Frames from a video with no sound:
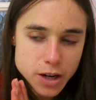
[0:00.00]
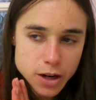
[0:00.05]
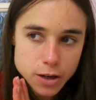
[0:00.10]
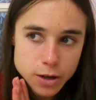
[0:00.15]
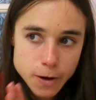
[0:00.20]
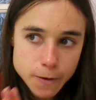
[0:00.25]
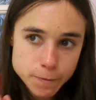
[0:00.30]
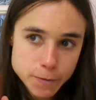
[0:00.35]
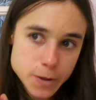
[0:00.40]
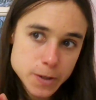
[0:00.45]
I
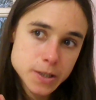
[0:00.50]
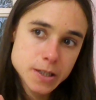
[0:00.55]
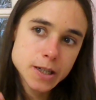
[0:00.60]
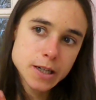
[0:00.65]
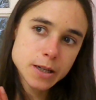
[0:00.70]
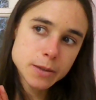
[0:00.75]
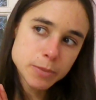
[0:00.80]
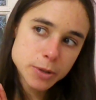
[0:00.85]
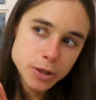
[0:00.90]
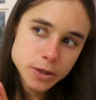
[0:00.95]
love those
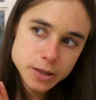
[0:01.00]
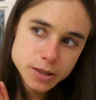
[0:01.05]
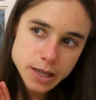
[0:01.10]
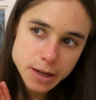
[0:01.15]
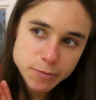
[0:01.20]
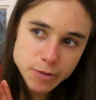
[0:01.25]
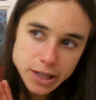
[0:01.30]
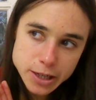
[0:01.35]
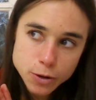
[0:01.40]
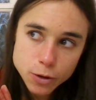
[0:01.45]
sticker books. They
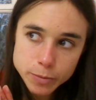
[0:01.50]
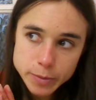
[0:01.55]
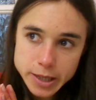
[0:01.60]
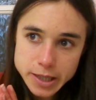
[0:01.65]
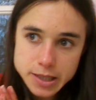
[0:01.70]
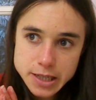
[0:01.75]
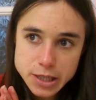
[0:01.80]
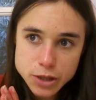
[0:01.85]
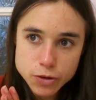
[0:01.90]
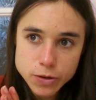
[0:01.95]
really got me
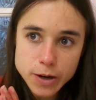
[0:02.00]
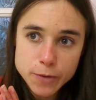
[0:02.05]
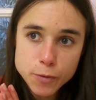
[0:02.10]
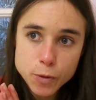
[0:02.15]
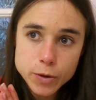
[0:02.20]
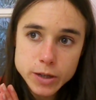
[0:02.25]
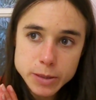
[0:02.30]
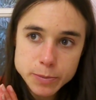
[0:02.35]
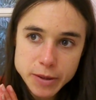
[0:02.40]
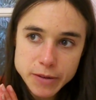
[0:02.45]
into history. I've
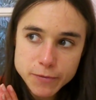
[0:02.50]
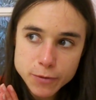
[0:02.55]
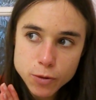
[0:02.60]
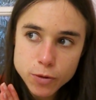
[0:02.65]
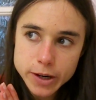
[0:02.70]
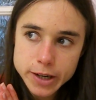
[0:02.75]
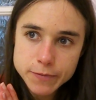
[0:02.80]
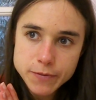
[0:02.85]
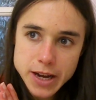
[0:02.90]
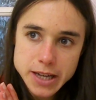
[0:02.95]
always been
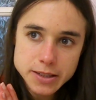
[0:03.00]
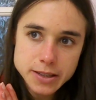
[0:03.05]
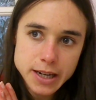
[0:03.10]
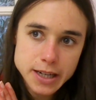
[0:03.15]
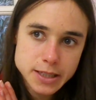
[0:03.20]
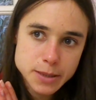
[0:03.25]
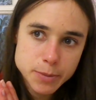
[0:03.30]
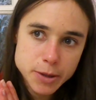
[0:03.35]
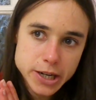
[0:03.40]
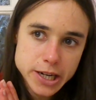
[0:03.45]
quite
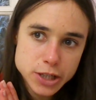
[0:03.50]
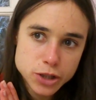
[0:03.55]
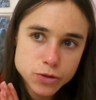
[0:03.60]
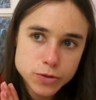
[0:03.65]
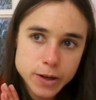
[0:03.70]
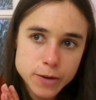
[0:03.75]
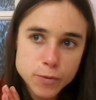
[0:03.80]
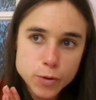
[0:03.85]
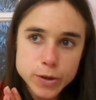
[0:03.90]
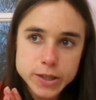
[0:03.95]
fascinated by
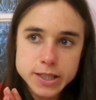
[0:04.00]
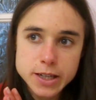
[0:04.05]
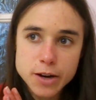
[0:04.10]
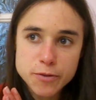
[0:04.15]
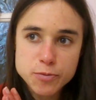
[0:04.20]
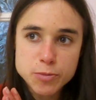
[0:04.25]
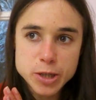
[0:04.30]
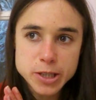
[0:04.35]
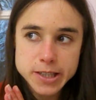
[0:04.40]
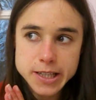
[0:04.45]
history. I've always
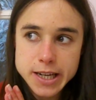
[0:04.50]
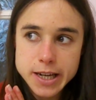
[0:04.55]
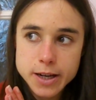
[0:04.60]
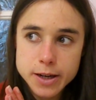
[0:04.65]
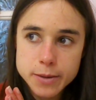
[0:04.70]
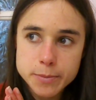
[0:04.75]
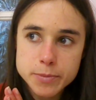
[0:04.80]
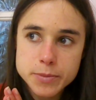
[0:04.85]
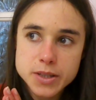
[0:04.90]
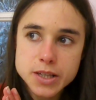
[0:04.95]
loved
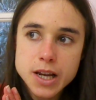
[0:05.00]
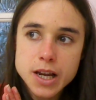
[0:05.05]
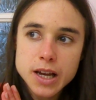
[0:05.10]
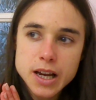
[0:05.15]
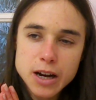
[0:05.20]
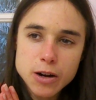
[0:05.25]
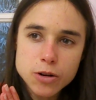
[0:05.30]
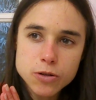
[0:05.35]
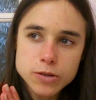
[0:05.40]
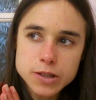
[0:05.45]
museums.
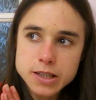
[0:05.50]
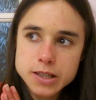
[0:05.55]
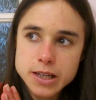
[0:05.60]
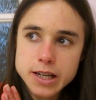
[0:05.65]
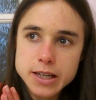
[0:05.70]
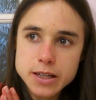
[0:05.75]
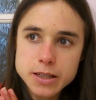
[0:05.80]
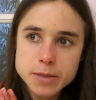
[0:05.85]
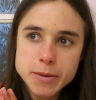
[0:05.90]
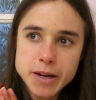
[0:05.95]
Oh God, as a
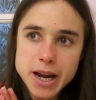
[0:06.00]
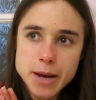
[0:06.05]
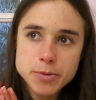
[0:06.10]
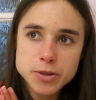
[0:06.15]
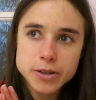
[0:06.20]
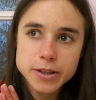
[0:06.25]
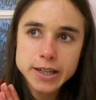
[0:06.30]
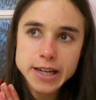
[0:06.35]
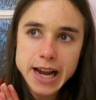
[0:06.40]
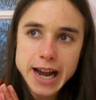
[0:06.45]
kid, I spent
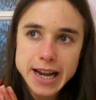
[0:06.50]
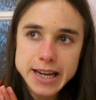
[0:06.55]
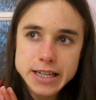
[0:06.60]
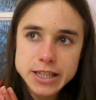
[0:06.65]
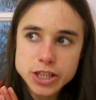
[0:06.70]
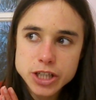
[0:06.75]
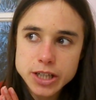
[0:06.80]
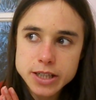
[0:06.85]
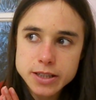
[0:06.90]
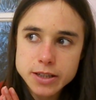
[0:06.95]
absolutely
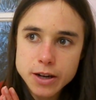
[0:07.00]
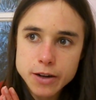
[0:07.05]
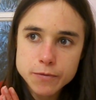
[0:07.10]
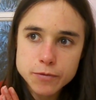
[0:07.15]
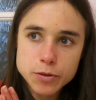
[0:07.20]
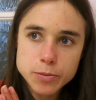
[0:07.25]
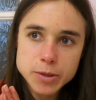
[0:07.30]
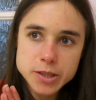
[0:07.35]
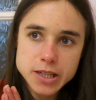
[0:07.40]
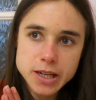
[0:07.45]
ages going
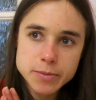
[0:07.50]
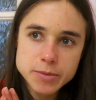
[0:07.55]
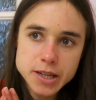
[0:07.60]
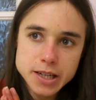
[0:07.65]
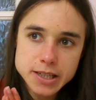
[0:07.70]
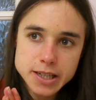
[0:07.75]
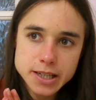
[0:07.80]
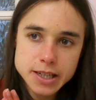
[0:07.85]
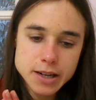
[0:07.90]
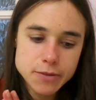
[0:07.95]
through museums.
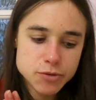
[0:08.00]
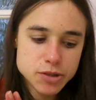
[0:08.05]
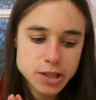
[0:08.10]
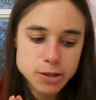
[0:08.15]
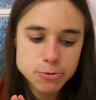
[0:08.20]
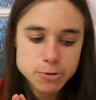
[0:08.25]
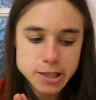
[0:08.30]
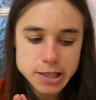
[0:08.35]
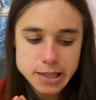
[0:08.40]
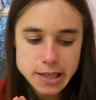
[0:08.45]
I've taken every
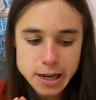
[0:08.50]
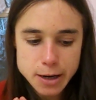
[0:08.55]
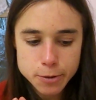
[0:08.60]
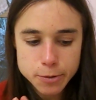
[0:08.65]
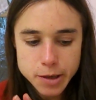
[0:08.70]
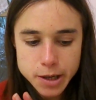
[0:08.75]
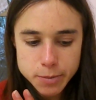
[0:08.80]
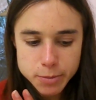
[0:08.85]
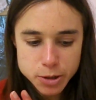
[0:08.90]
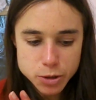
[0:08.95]
single detail.
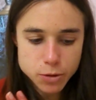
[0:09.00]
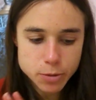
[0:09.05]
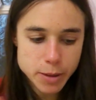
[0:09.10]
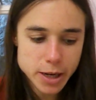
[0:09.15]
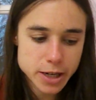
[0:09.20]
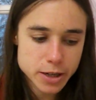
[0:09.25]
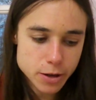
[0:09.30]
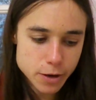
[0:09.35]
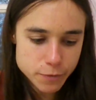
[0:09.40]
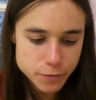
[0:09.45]
I might talk
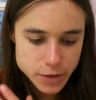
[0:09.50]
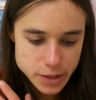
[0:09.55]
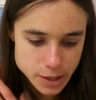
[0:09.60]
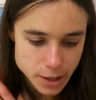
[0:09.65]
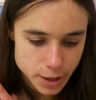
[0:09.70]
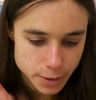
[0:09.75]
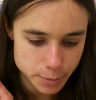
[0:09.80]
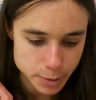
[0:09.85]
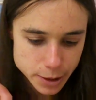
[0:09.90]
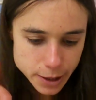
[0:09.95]
about it in another
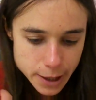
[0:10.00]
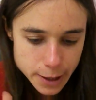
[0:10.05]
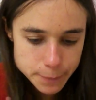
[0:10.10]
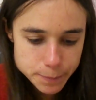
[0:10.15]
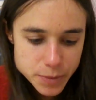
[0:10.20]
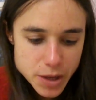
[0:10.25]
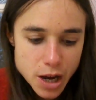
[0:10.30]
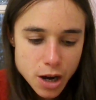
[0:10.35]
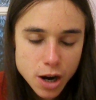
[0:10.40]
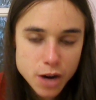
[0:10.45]
video. But
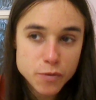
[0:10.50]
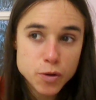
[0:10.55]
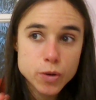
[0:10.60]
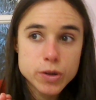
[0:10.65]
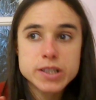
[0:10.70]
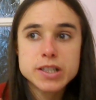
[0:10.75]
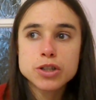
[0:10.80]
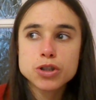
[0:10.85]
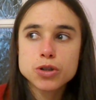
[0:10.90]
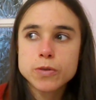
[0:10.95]
um, I've
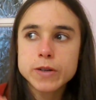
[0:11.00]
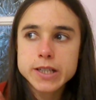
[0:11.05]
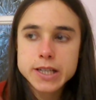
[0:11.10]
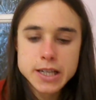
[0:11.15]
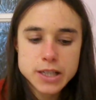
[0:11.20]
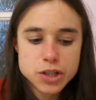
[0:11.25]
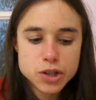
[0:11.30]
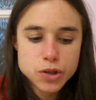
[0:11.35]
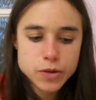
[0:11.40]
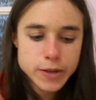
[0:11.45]
always enjoyed
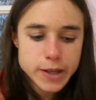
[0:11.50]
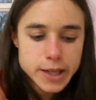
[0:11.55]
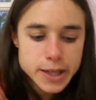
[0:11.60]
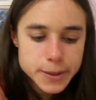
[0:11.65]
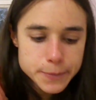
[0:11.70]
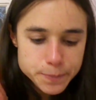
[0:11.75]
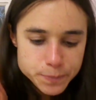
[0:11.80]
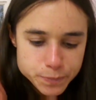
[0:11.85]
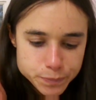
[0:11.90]
history.